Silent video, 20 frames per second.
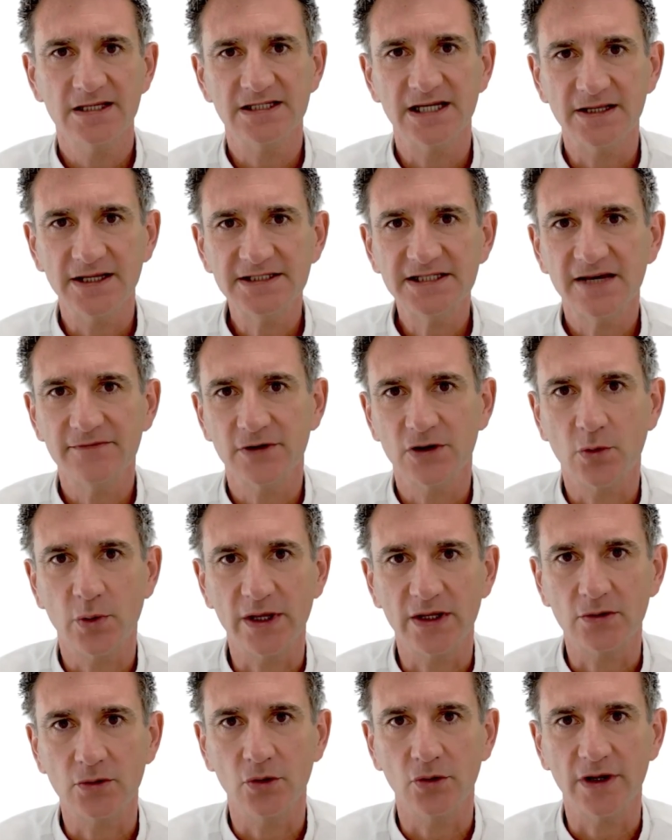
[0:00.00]
let's have a quick
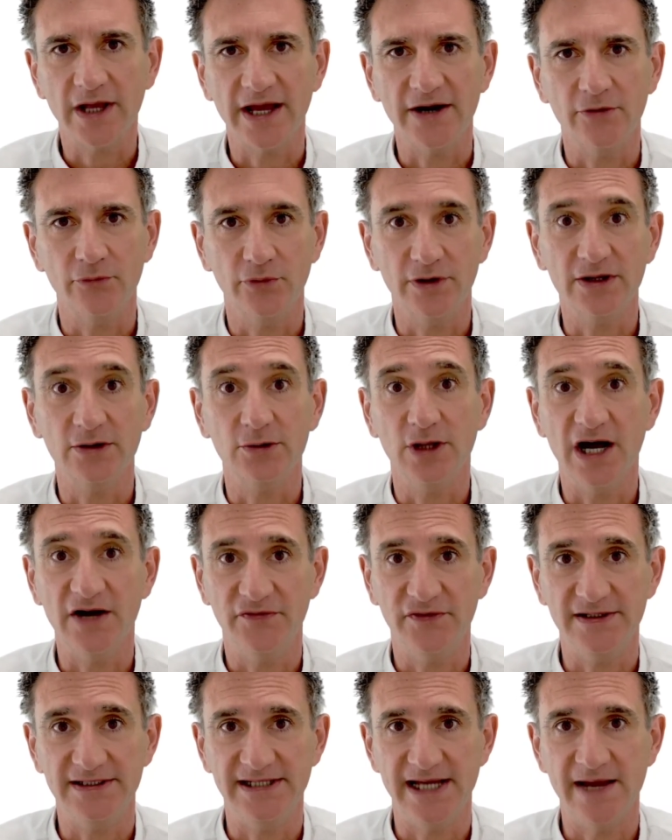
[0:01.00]
look at a real-life
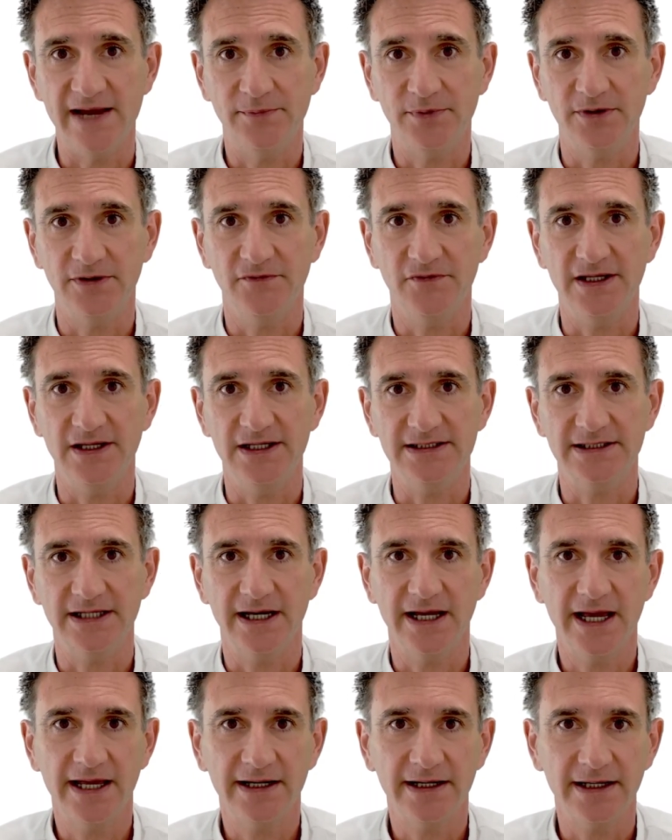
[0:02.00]
example of this. I
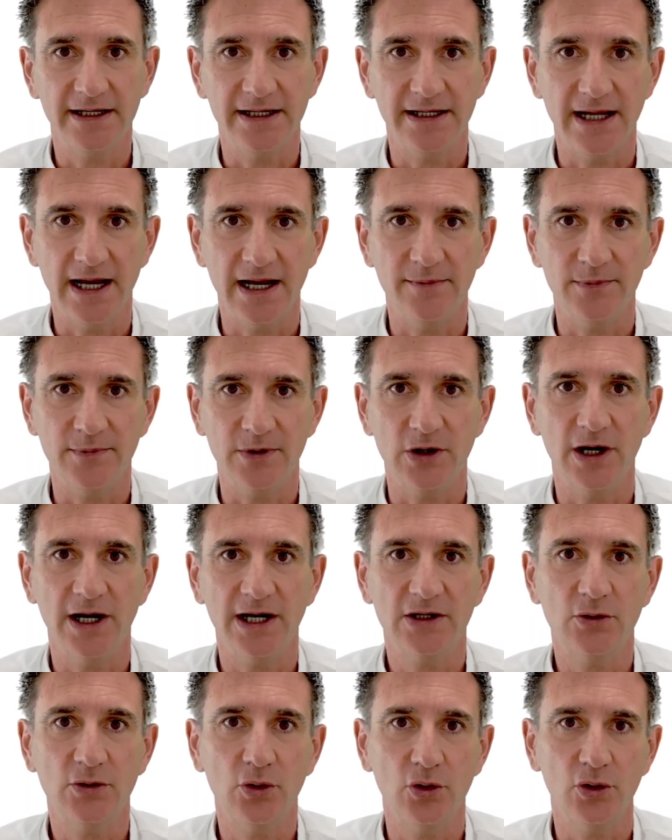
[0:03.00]
had a guy
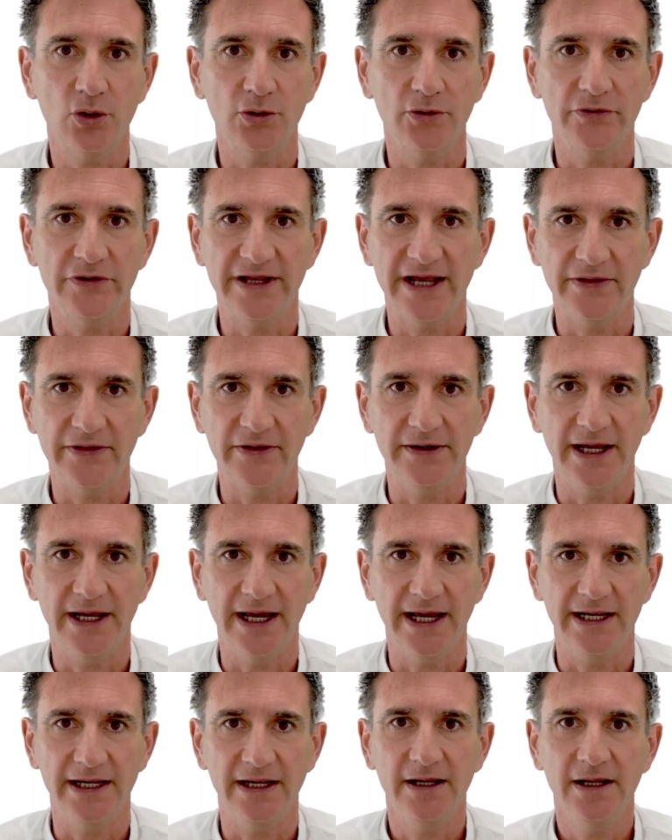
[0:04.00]
call the other
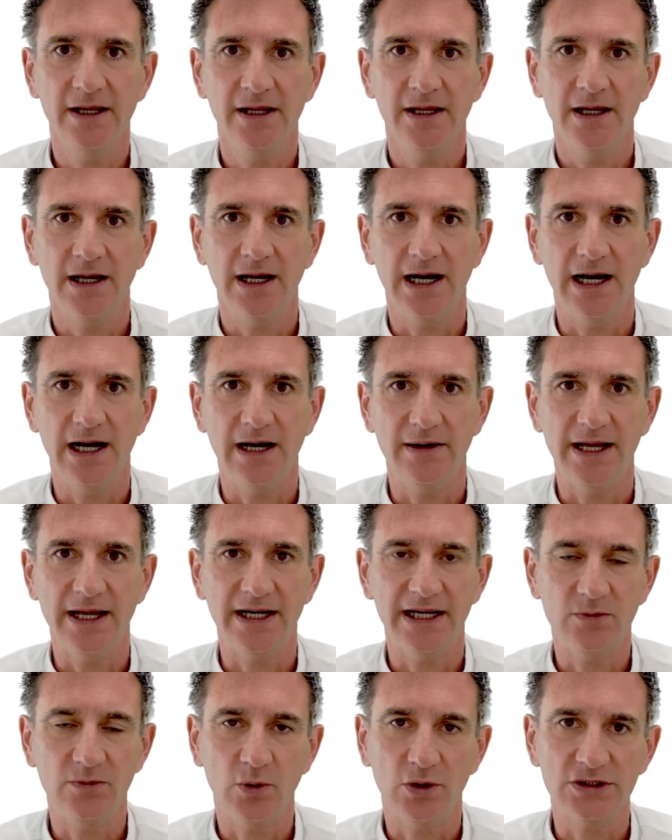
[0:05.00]
day and he
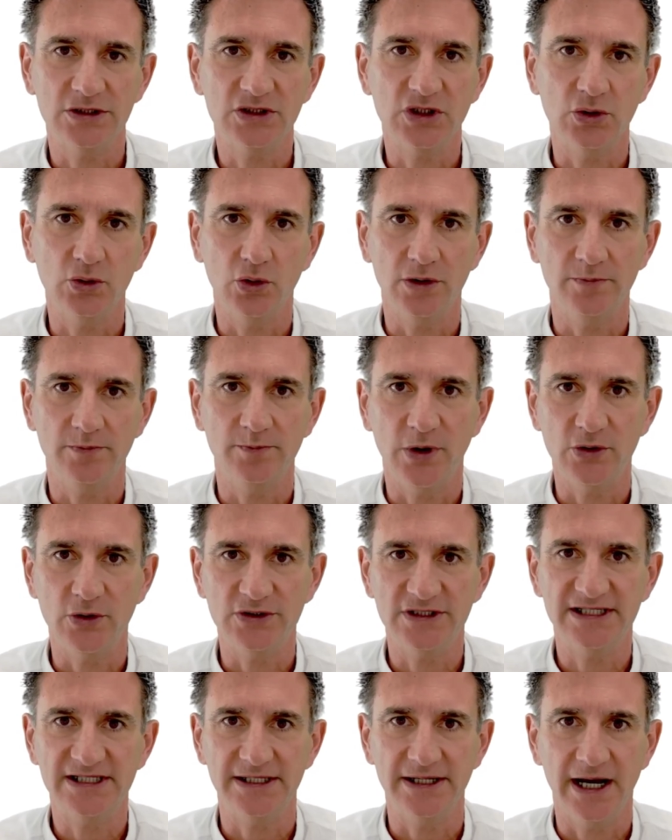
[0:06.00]
wanted to look at both
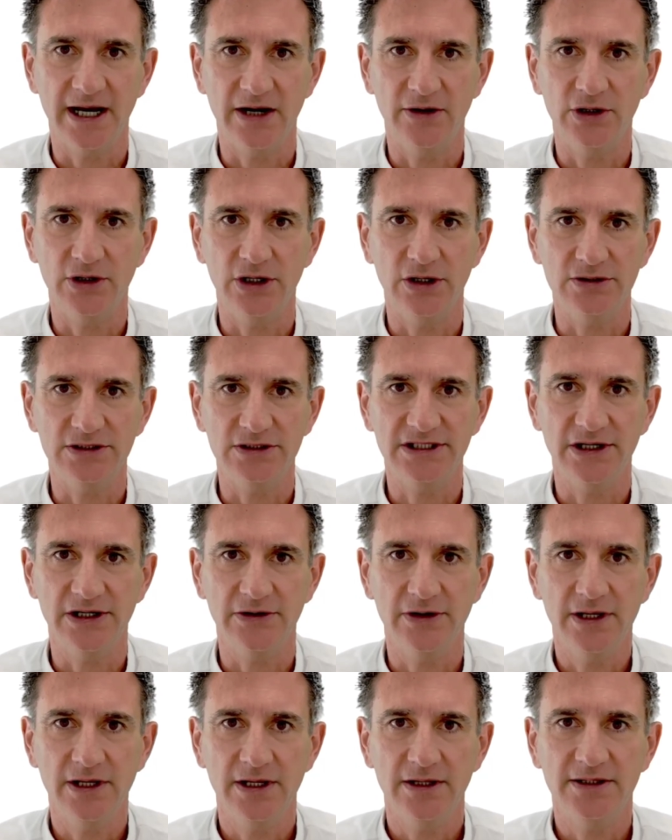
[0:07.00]
scenarios. So
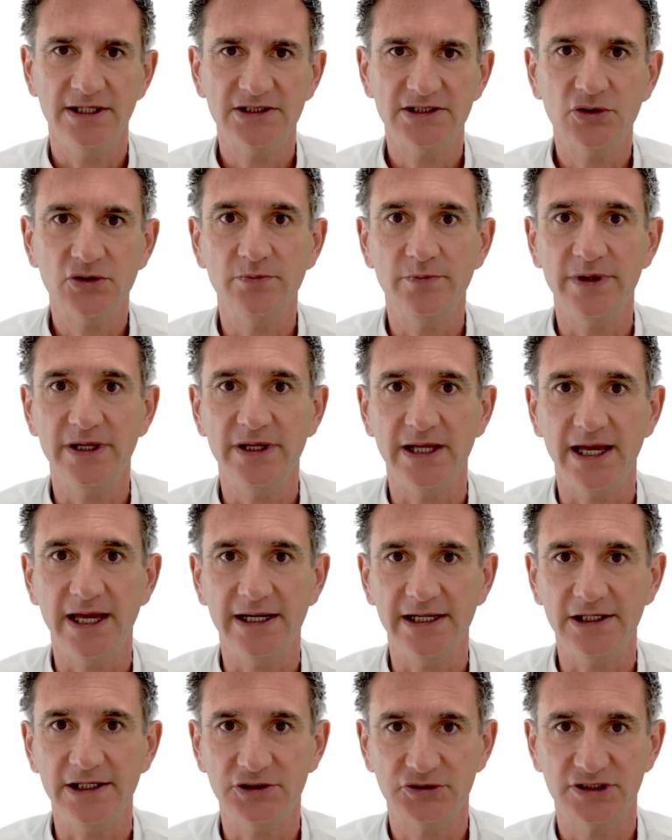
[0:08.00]
this could be an
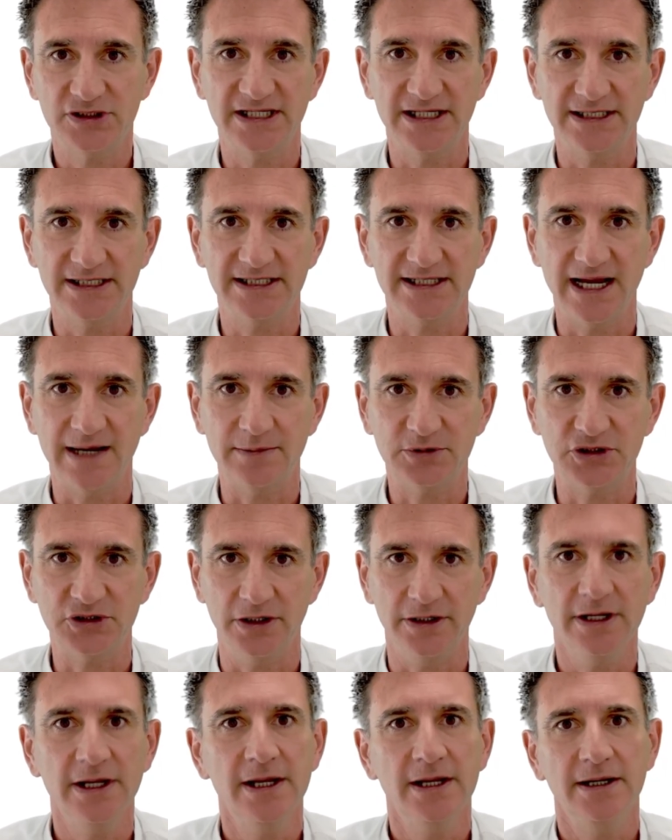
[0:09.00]
interesting snapshot.
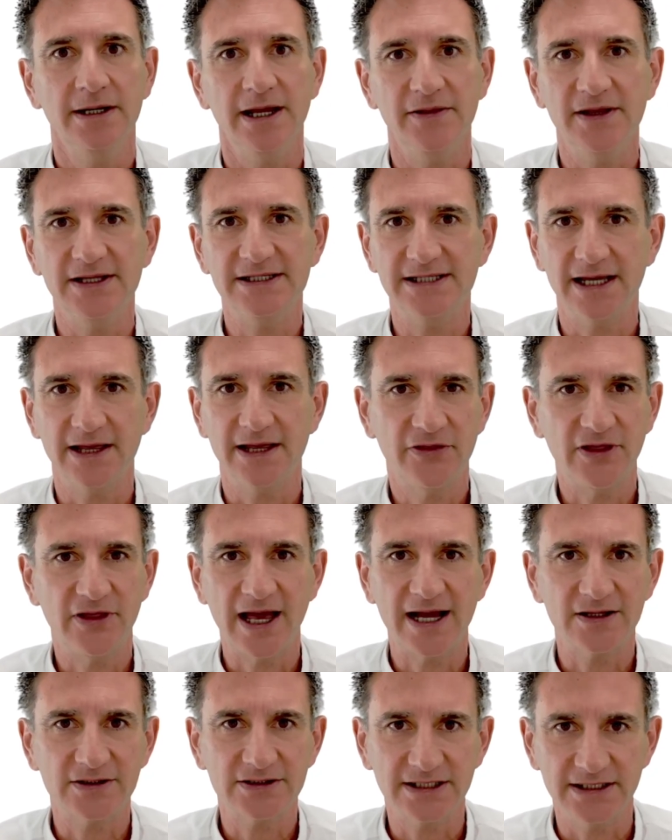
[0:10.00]
Now, there's
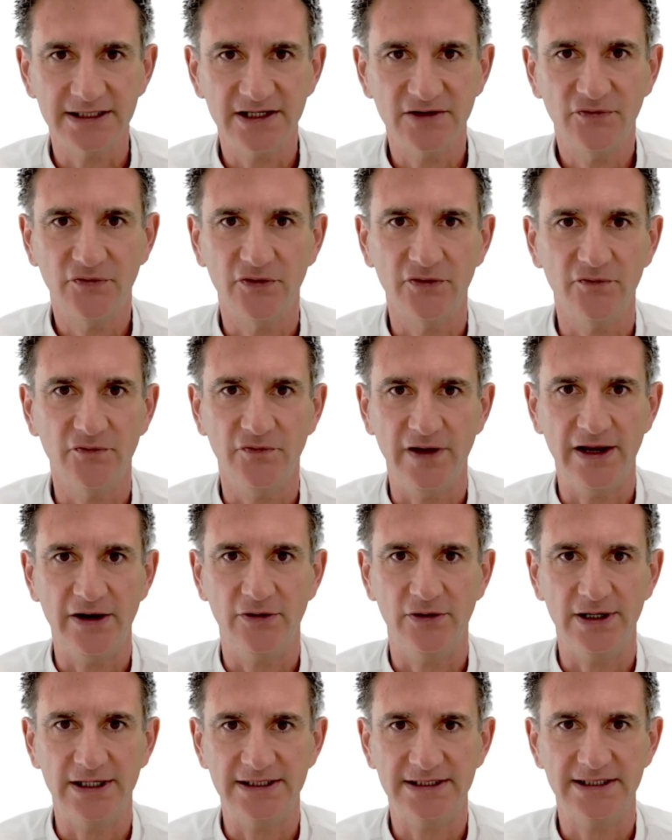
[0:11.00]
1,000 different
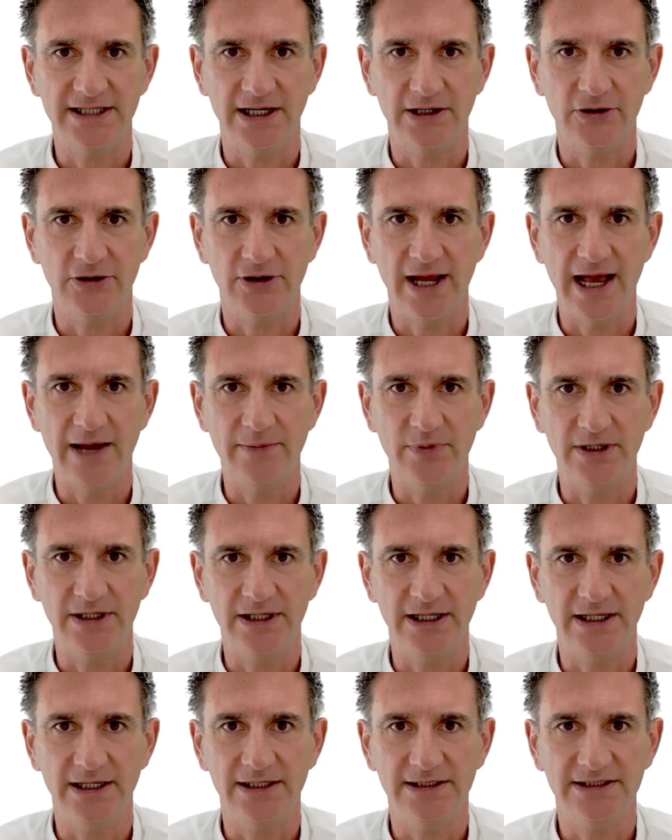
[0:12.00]
variants that could happen
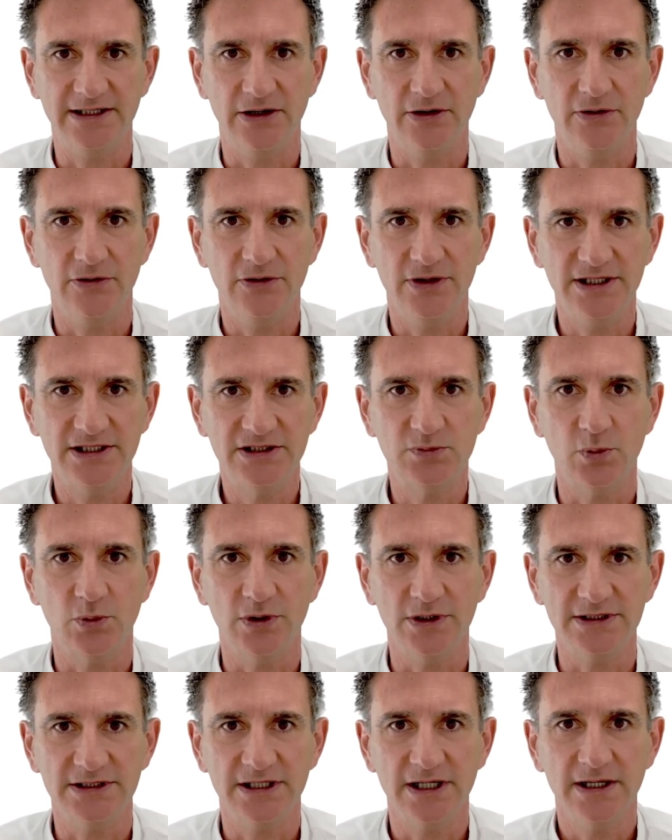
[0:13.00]
here. So this
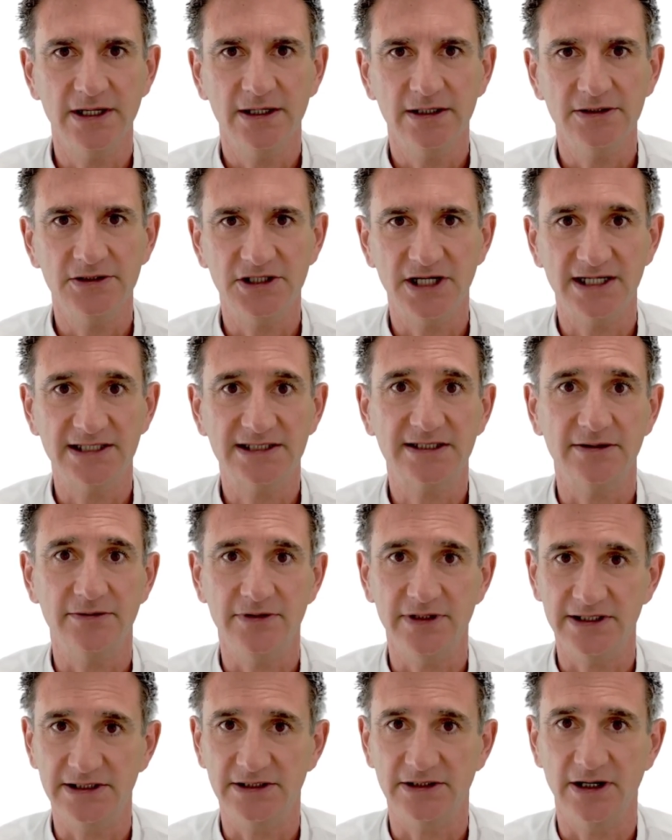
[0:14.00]
was just
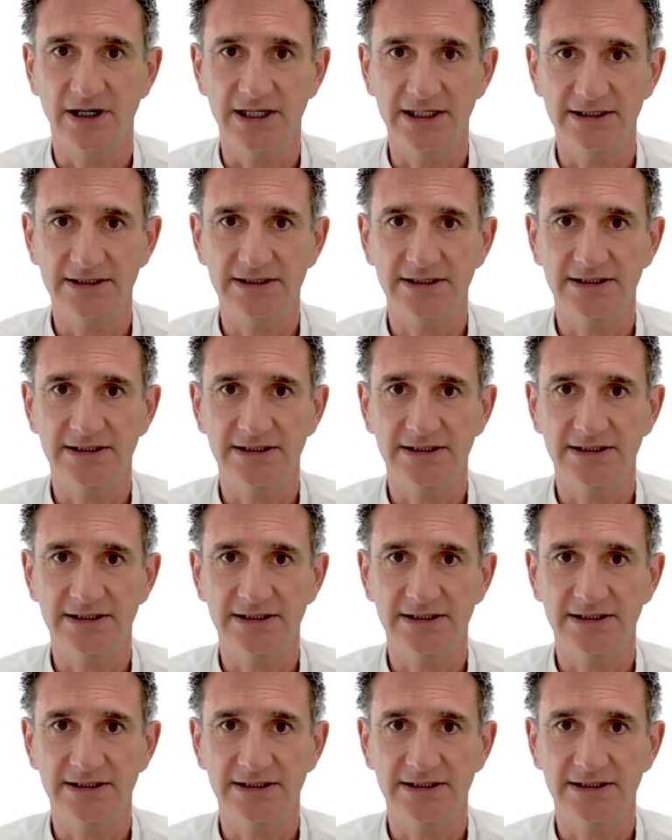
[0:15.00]
this guy's